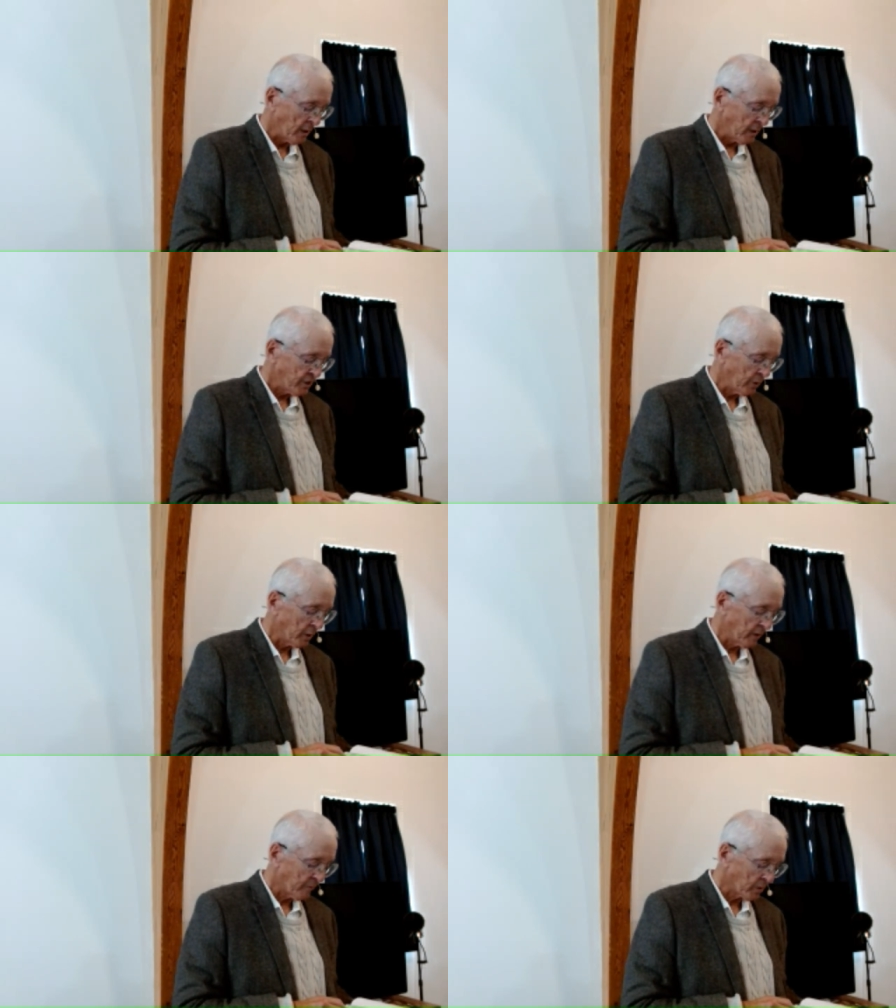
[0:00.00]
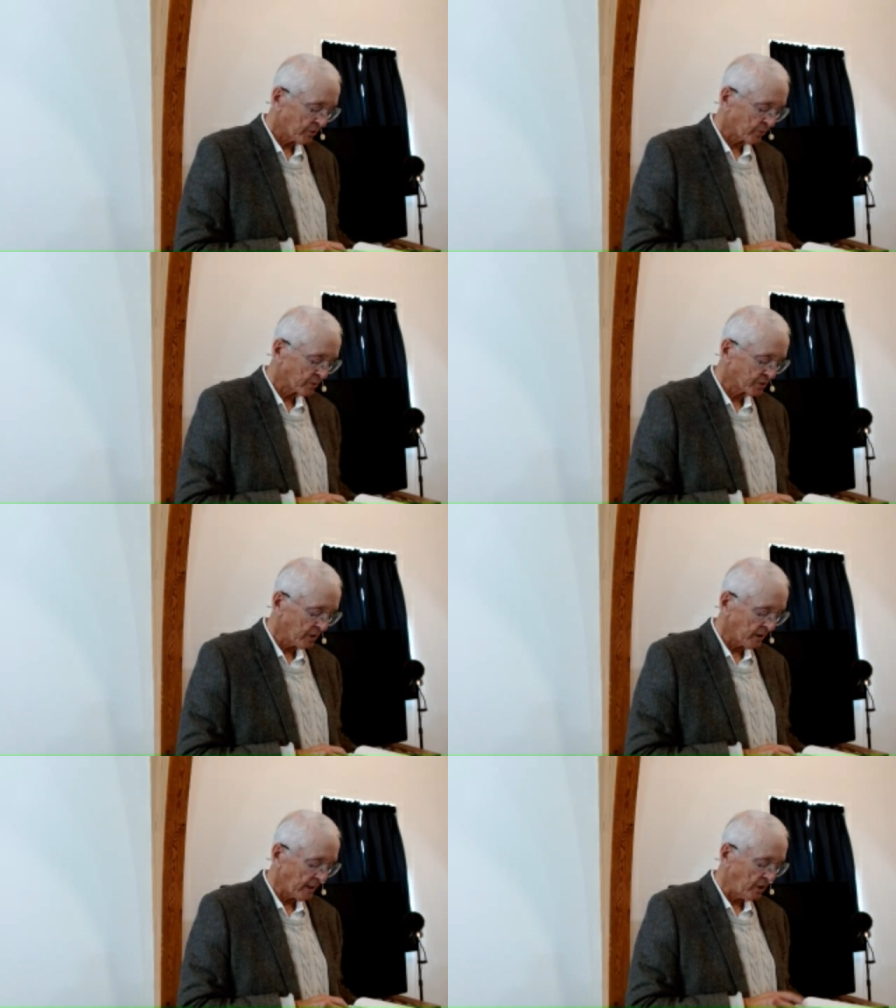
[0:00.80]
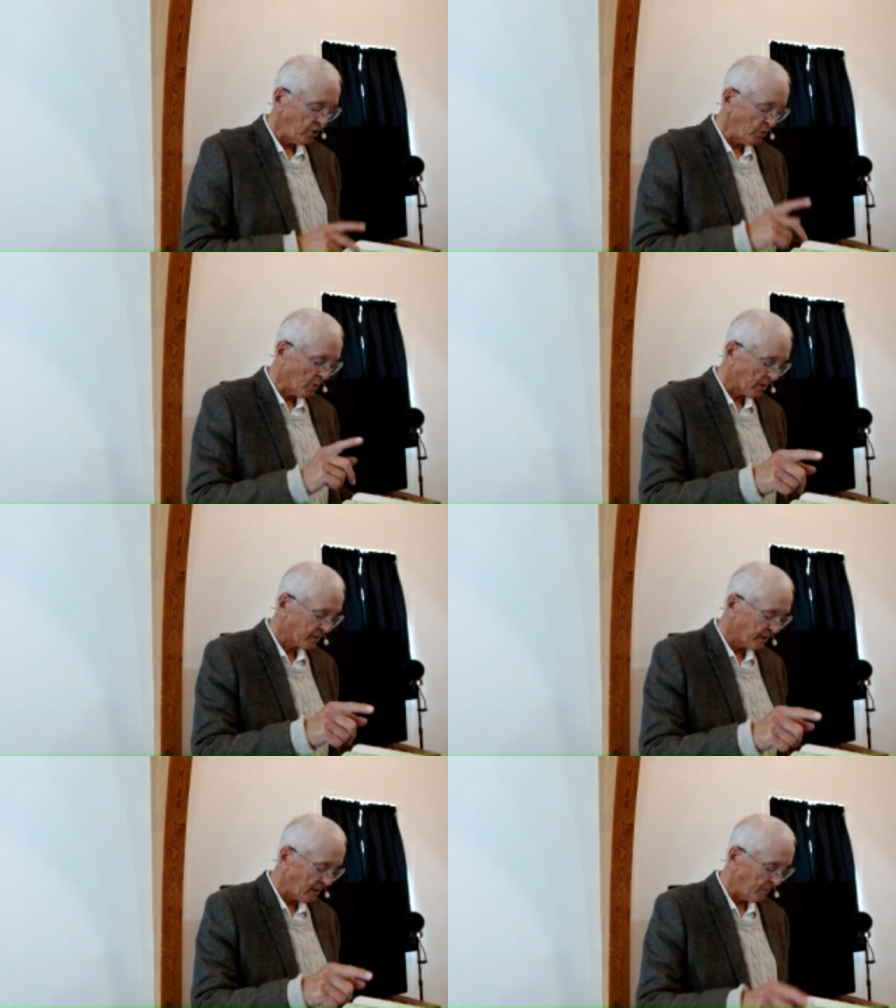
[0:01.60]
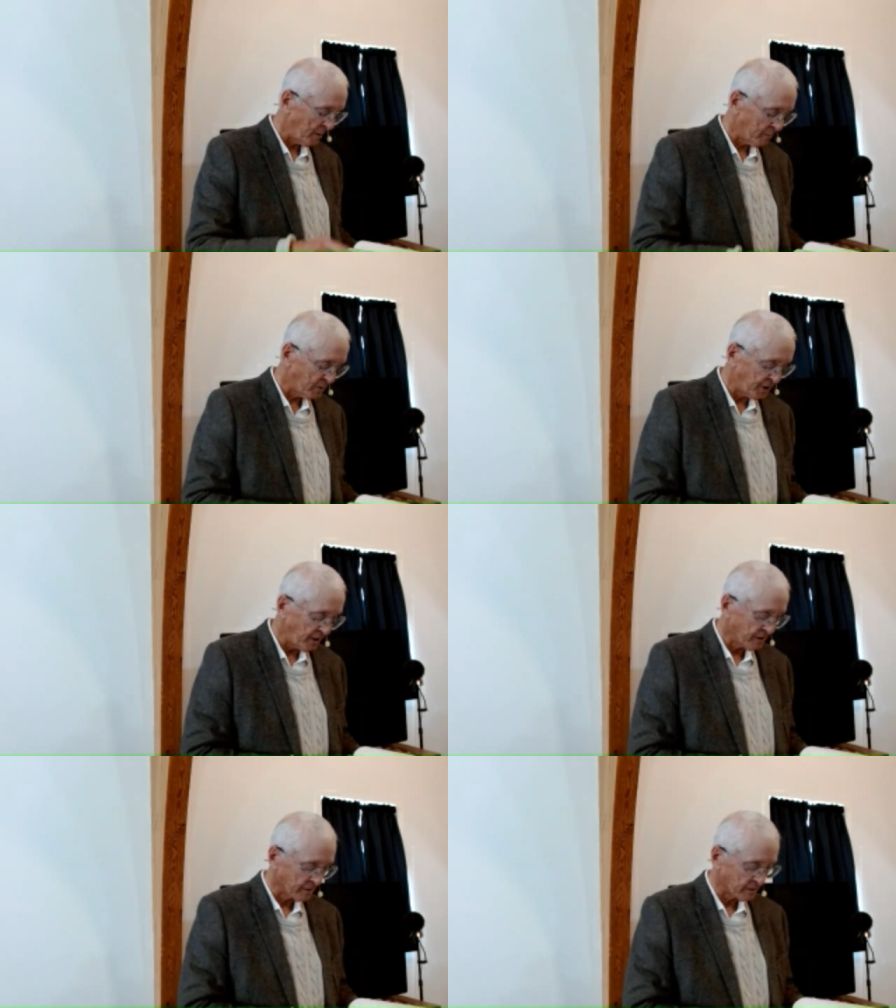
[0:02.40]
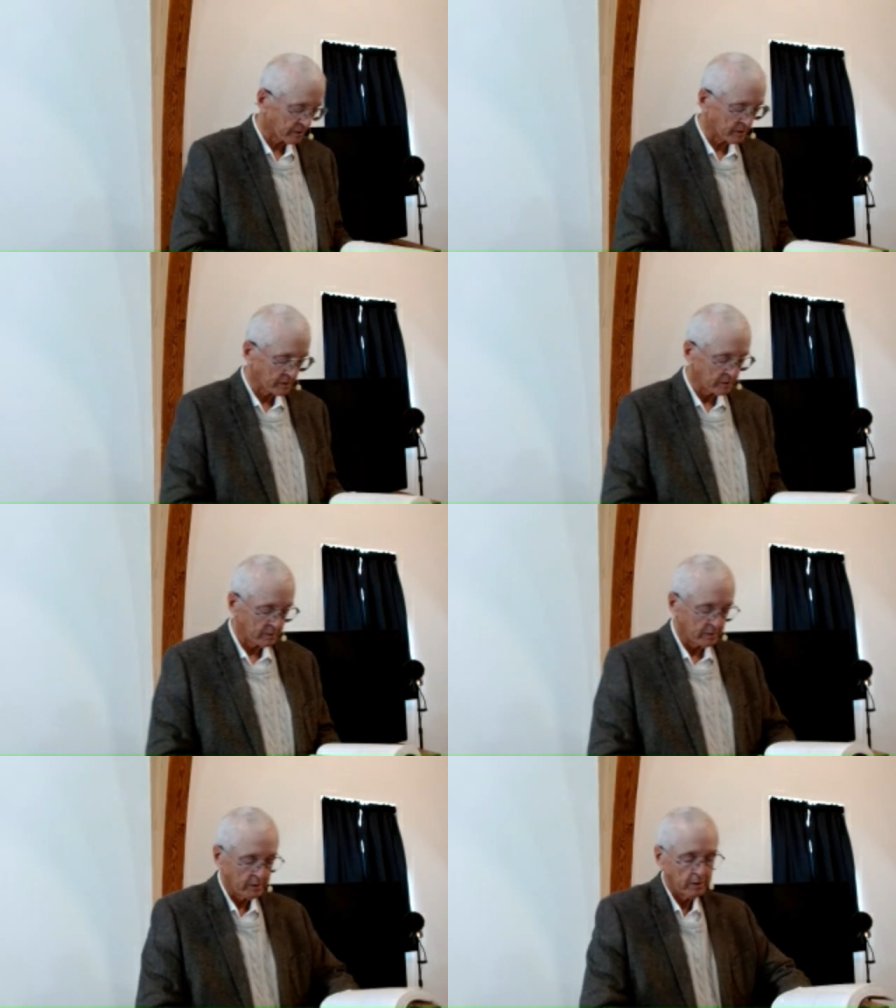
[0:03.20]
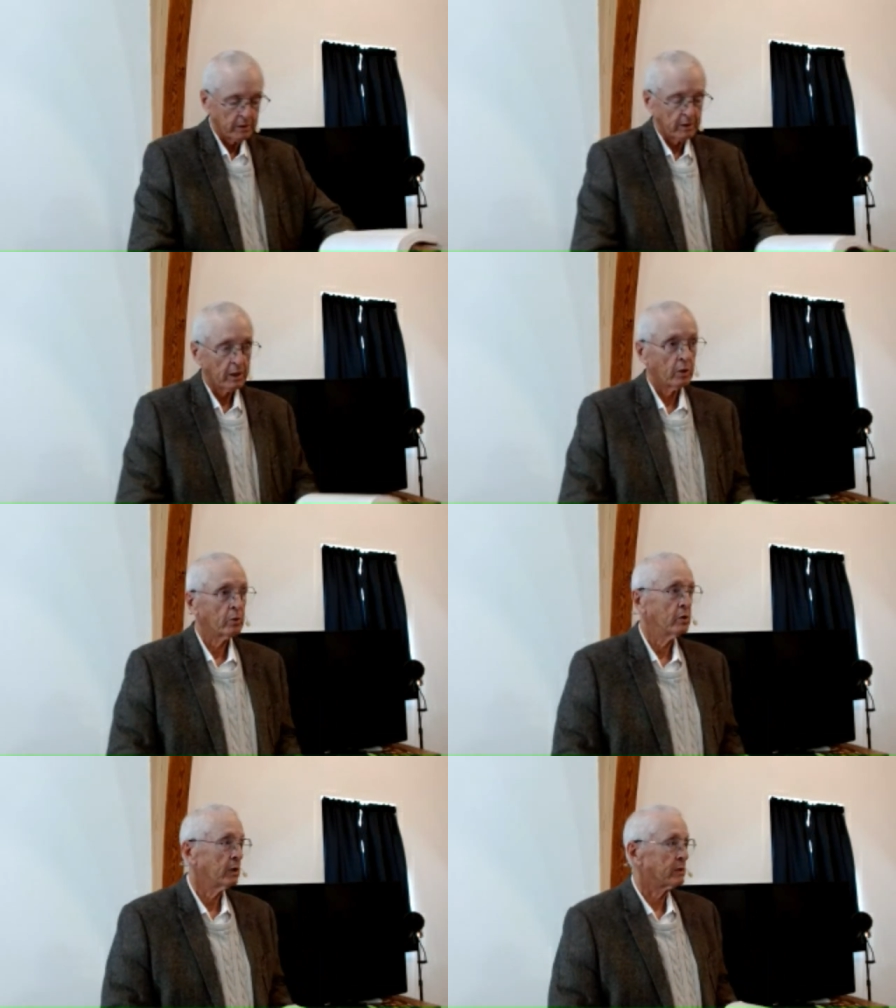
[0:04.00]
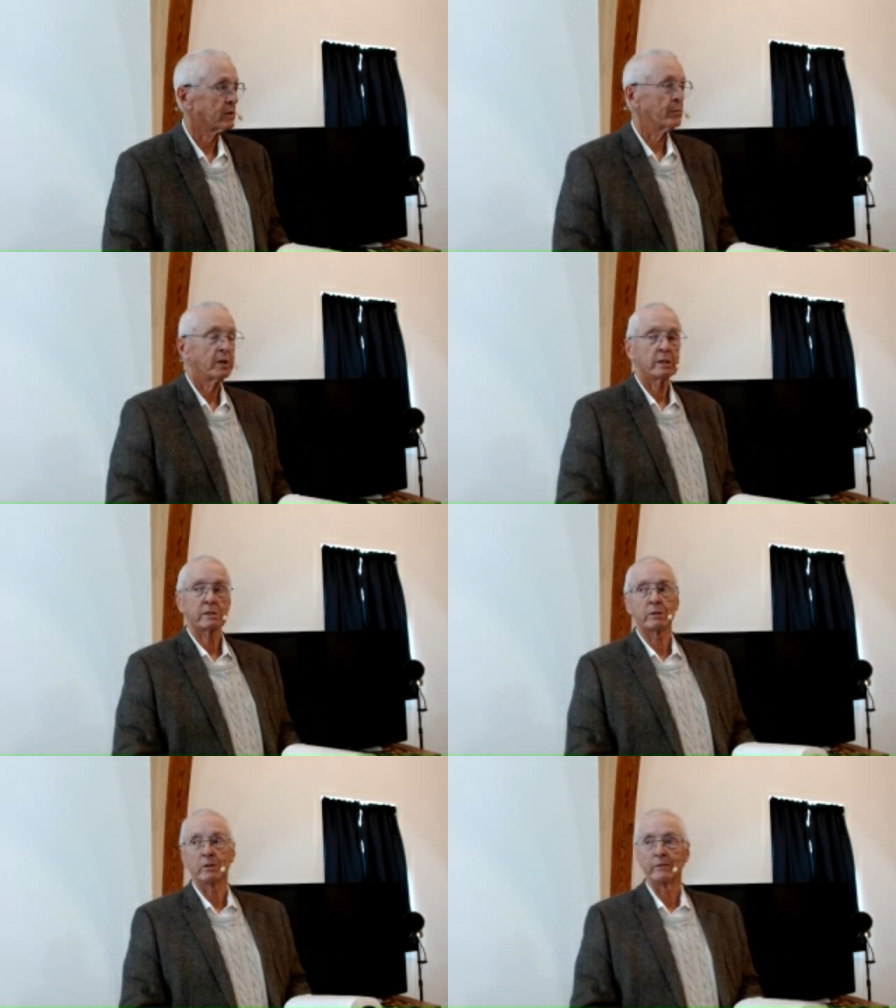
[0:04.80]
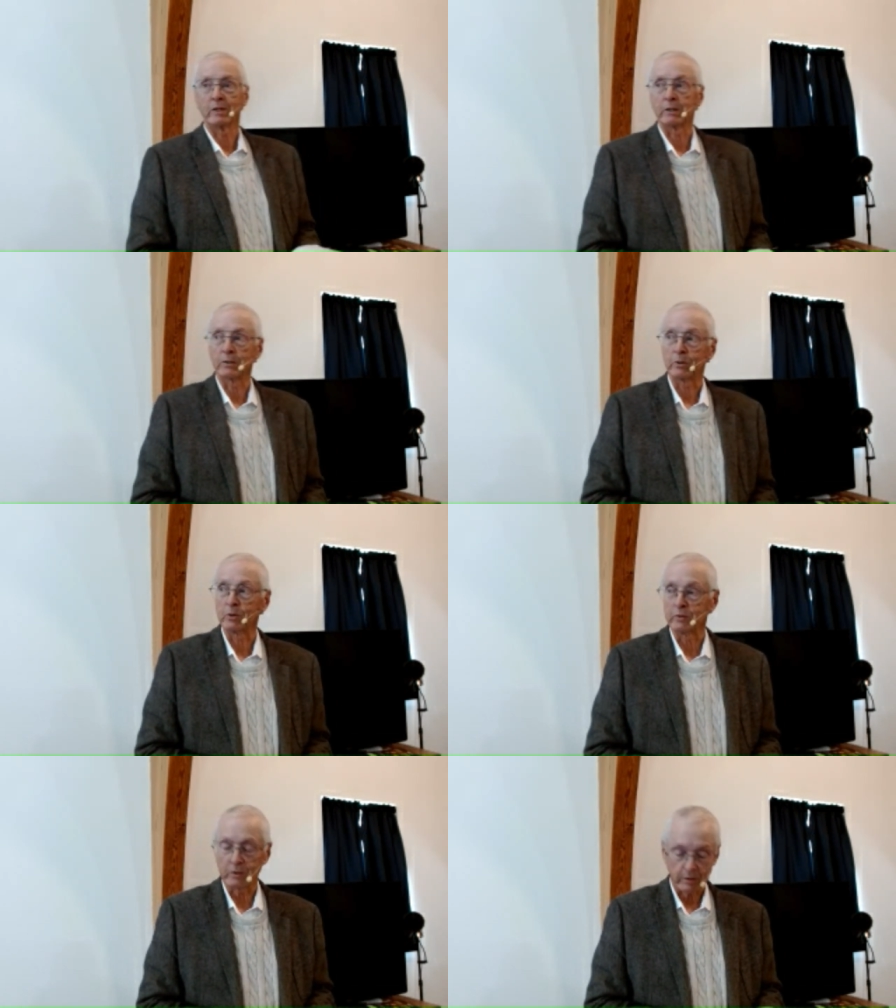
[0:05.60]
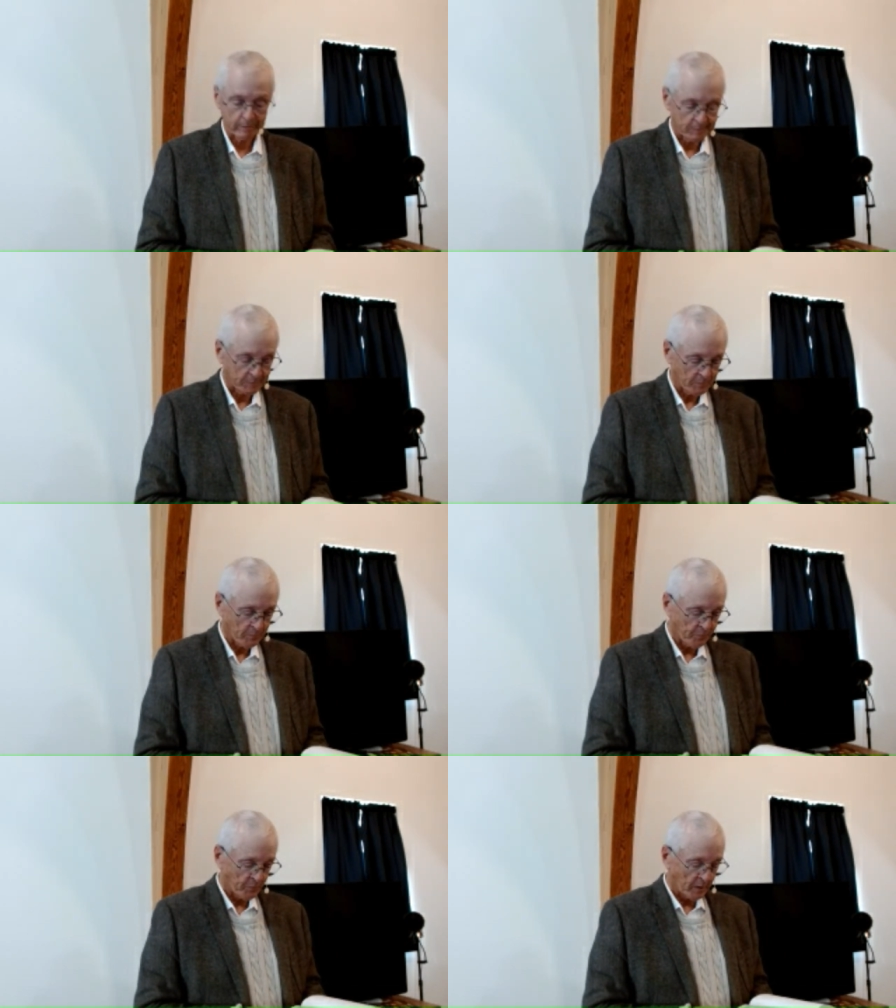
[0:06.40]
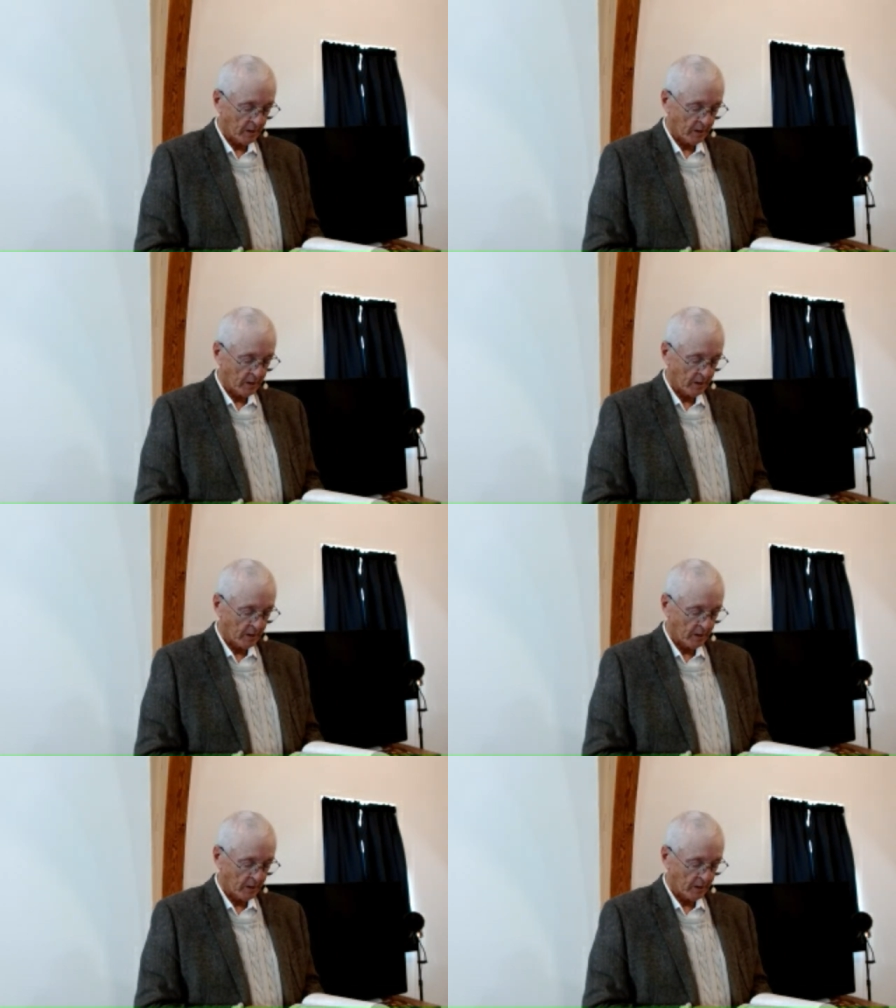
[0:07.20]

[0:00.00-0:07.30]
She will give birth to a son, and you are to name him Jesus. Oh, good. Something else I don't have any control over.